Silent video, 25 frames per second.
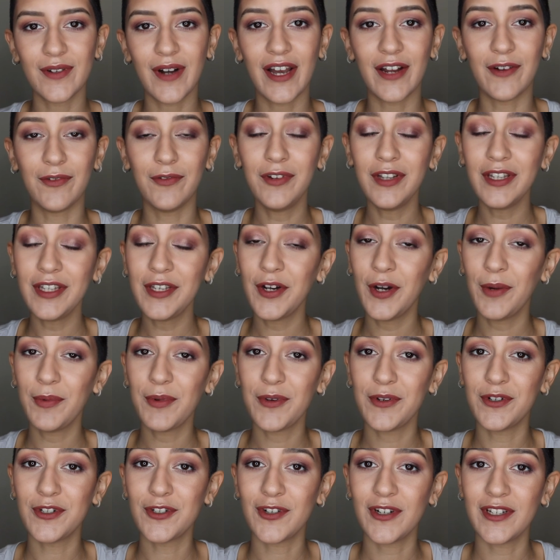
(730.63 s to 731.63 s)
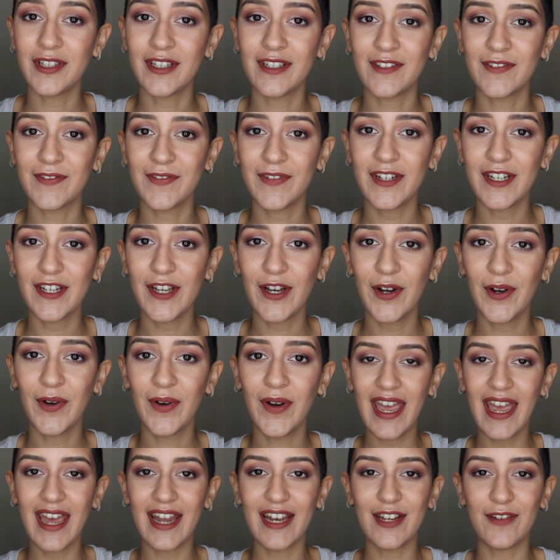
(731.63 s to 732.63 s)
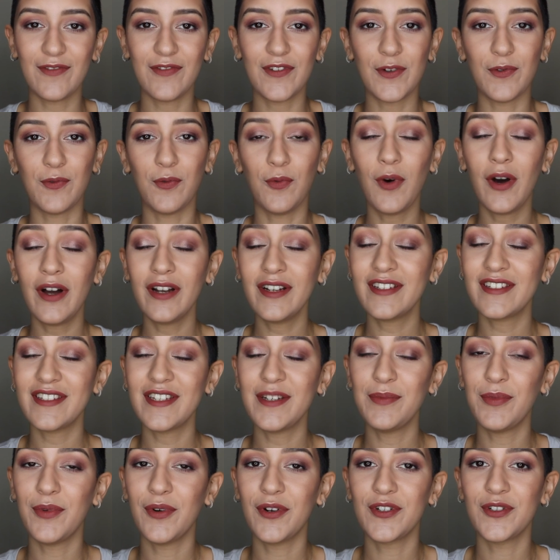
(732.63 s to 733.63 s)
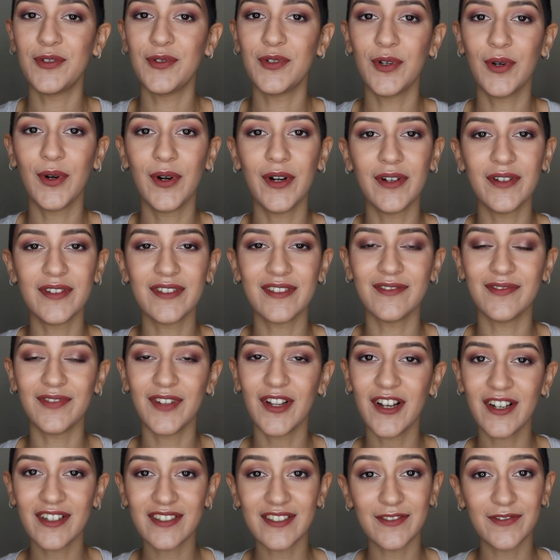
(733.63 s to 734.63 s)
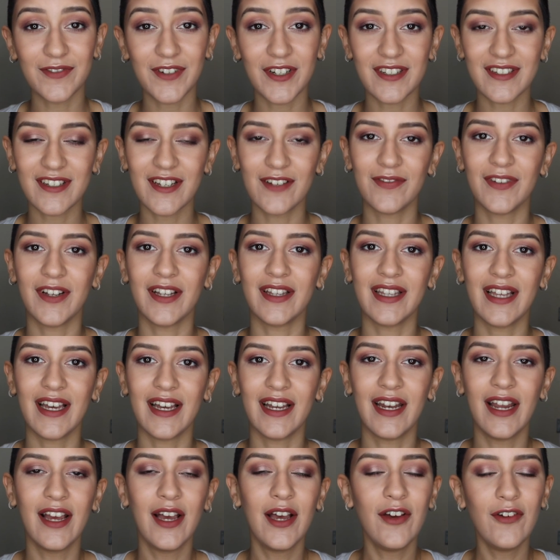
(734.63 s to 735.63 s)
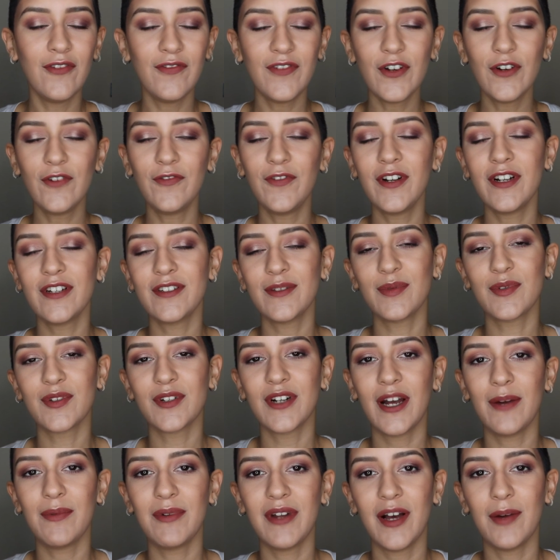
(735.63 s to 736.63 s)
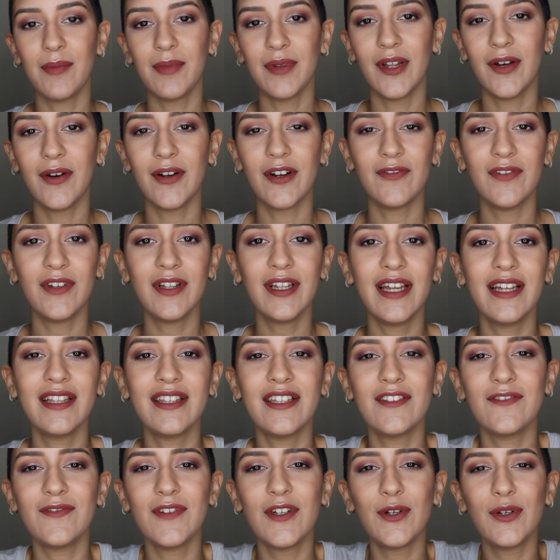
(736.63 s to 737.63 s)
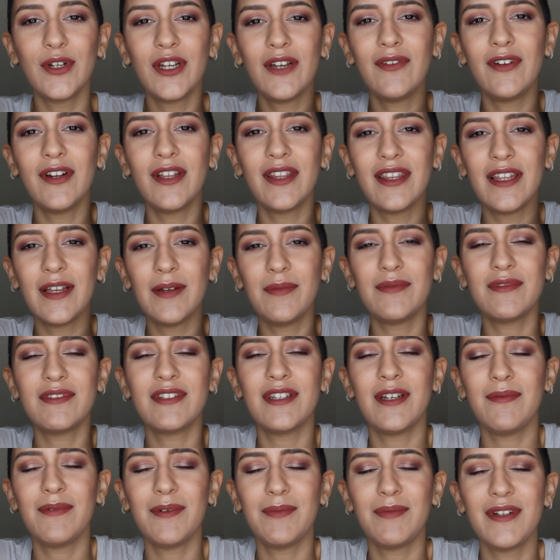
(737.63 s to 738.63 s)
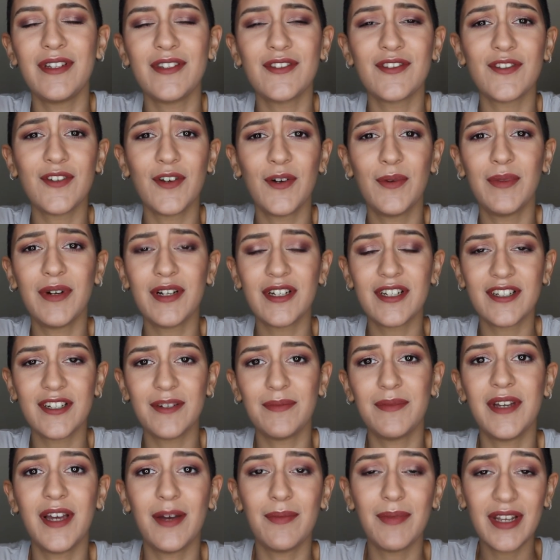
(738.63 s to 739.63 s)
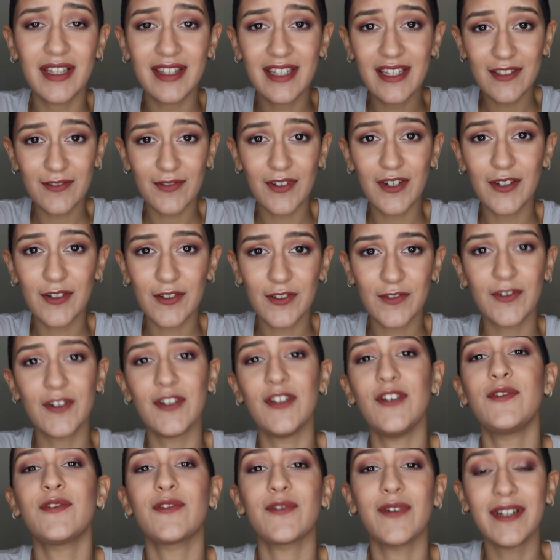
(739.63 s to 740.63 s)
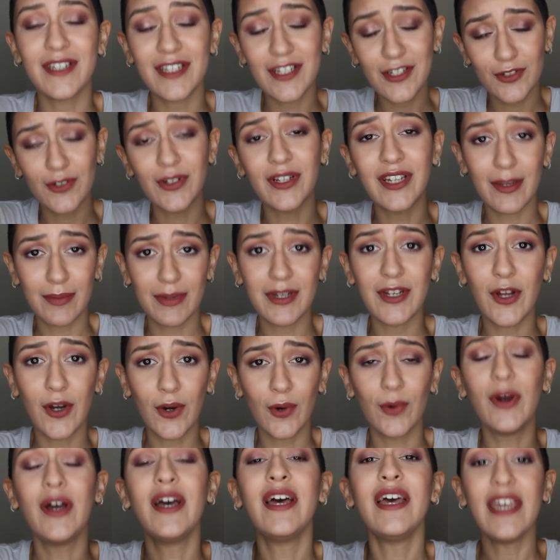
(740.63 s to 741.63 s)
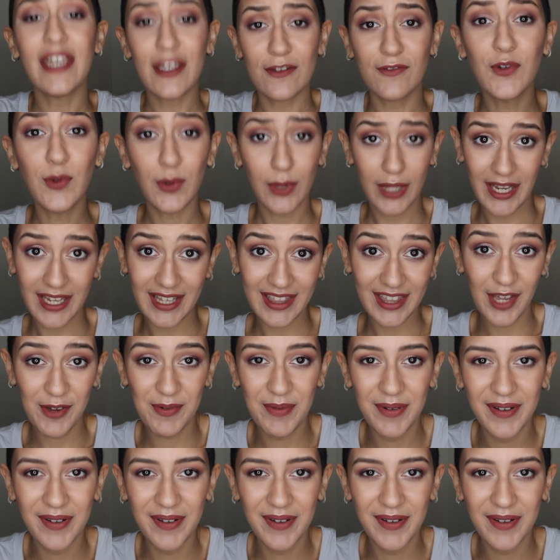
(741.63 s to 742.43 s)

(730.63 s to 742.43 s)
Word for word: I really hope you enjoyed this video, and if you want to see more tutorials and vlogs and fun stuff like that, feel free to subscribe down below, and if you like this video, give it a thumbs up. It means so much to me. I make these videos for you, so I need you to let me know if you like them.